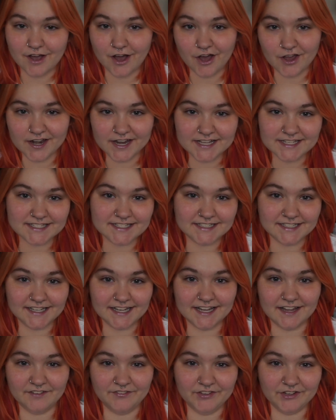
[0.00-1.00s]

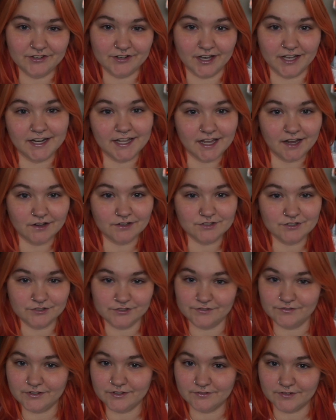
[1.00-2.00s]
Honestly, if you're not a character
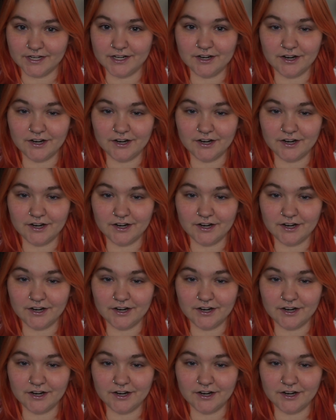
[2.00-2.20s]
driven reader,